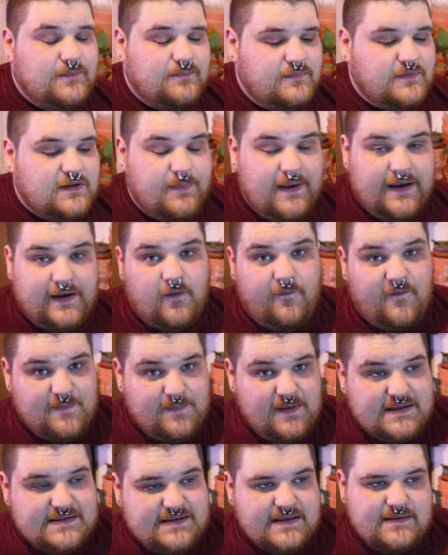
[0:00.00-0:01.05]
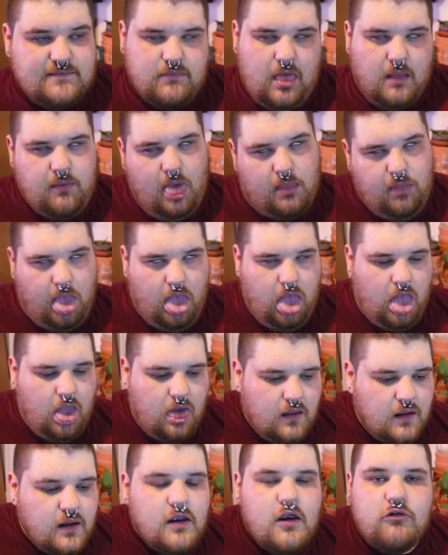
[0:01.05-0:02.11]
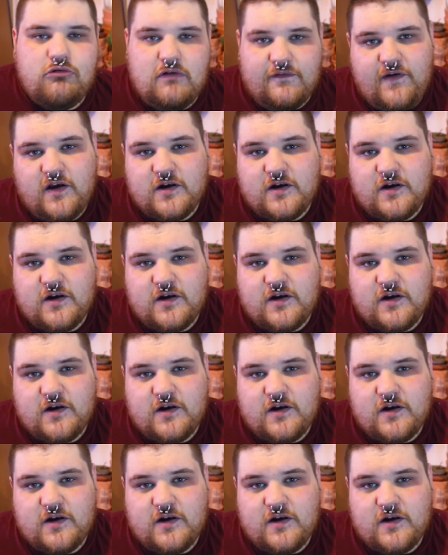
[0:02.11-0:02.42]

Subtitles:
depending on the species, and blah blah blah. Refer to my